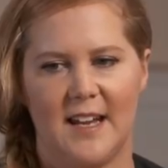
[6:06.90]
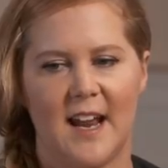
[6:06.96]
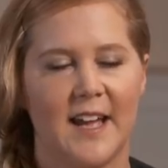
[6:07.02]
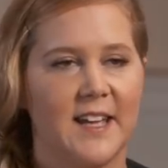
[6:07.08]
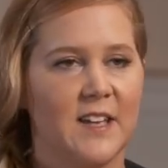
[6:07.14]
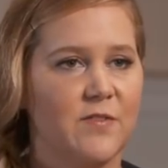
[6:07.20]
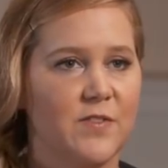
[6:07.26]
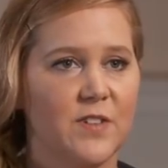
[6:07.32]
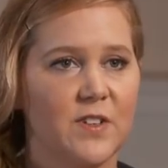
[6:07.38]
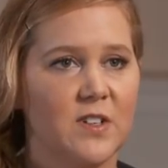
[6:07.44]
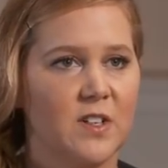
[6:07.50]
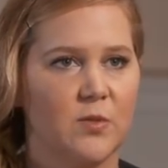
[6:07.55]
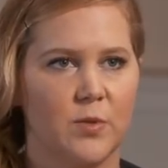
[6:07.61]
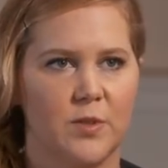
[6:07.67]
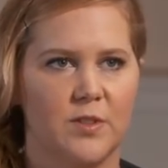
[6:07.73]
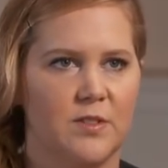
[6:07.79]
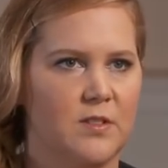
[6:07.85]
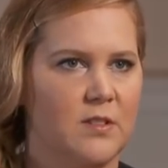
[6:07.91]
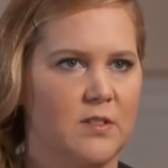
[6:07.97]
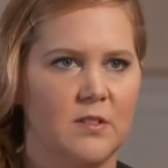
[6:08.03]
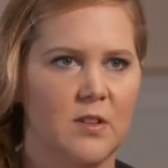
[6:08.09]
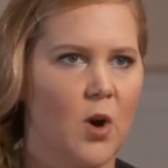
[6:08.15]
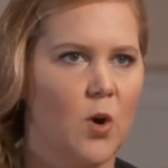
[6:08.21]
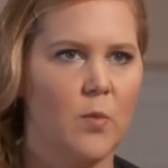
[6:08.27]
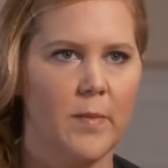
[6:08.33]
And I can feel good with
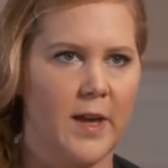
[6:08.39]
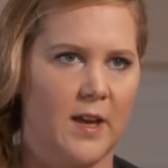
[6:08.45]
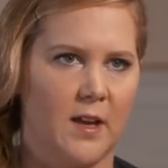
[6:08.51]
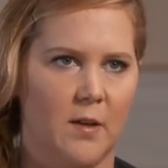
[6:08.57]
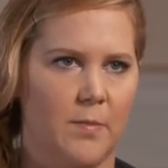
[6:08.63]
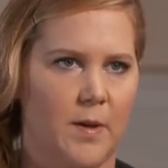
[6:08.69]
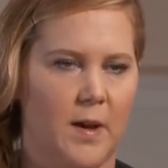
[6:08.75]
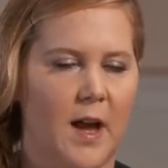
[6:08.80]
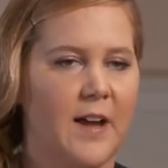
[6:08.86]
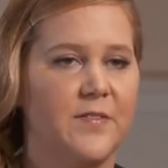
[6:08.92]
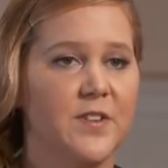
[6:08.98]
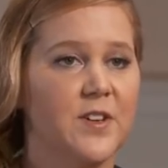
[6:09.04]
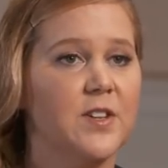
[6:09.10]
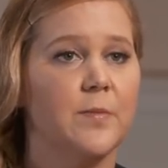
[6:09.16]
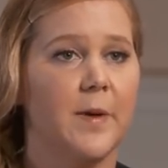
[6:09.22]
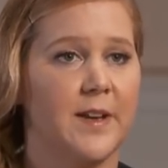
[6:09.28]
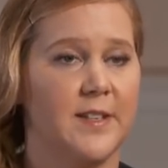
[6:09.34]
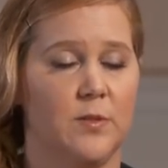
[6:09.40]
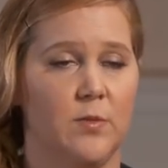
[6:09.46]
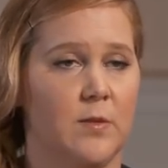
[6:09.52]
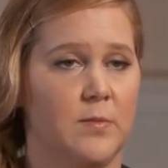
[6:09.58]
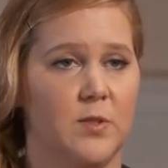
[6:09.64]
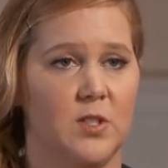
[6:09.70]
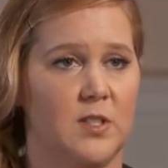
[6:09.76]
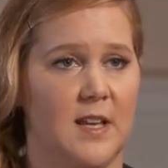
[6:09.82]
no makeup on. I feel the best
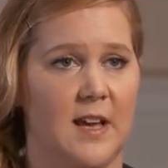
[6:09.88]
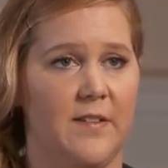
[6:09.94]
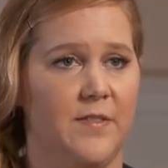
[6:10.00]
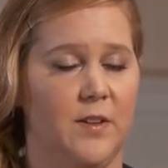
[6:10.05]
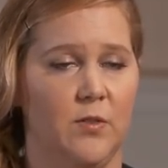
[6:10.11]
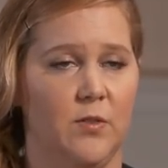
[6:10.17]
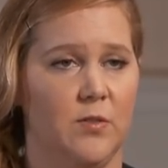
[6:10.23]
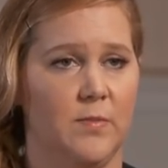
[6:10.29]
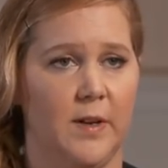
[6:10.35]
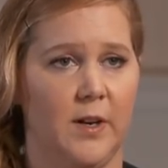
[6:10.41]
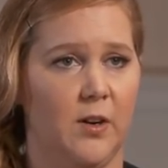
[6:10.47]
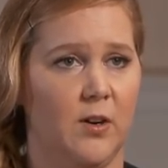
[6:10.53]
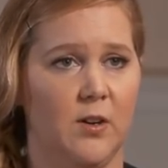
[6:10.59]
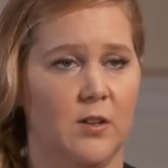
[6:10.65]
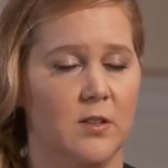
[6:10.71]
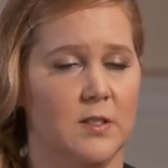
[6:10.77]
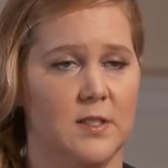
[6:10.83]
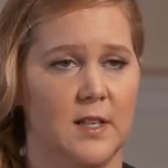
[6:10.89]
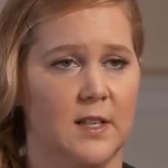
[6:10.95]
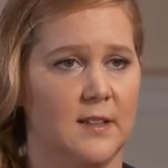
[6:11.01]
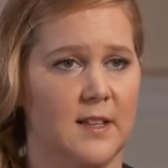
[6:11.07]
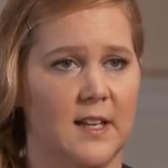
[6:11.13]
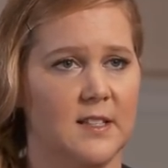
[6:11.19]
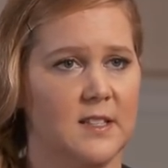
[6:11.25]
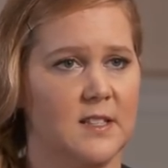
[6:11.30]
when I'm just laughing with my girls.
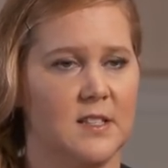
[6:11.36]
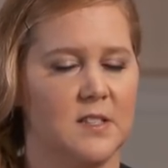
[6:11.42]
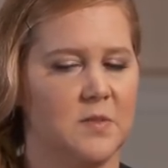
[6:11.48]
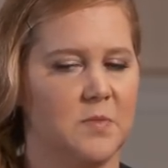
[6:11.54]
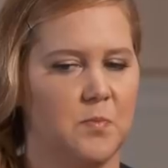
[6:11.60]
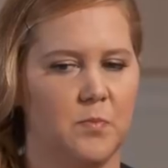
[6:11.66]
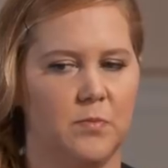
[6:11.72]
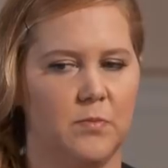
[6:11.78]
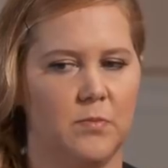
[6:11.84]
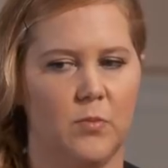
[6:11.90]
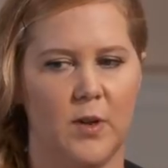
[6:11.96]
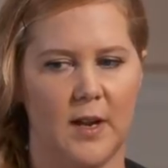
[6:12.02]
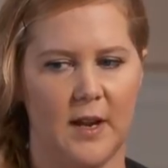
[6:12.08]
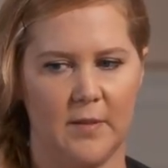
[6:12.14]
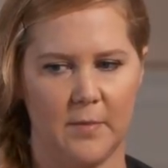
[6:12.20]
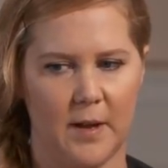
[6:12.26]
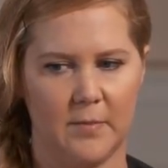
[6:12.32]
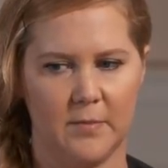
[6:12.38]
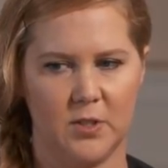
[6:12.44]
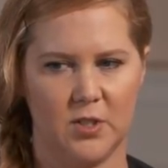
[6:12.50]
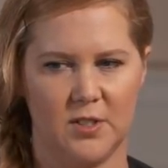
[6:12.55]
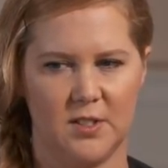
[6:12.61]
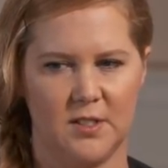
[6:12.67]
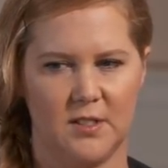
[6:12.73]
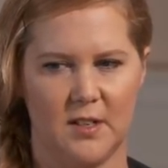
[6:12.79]
Like, mm-hmm. that's when
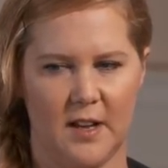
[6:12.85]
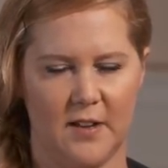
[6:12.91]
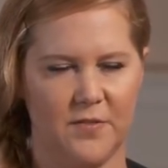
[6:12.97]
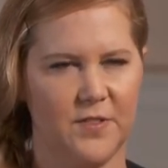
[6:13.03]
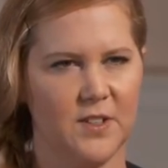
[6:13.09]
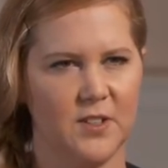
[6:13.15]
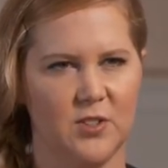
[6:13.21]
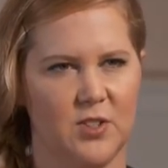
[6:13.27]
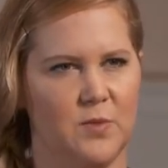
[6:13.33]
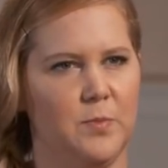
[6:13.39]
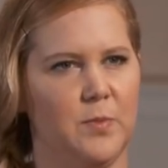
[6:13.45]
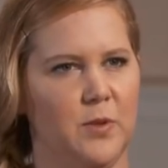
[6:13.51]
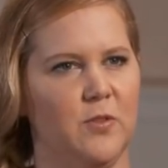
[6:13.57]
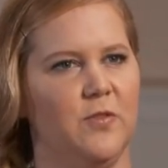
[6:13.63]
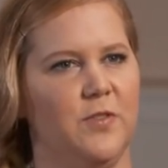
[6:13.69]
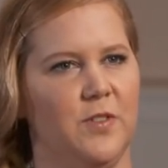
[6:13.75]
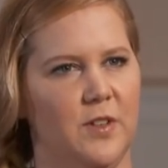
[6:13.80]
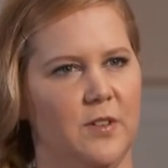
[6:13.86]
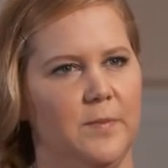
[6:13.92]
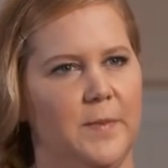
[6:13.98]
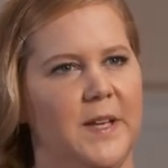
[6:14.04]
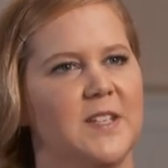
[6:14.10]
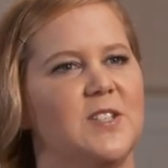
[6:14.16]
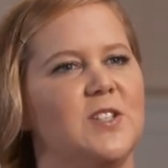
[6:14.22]
I feel just beautiful.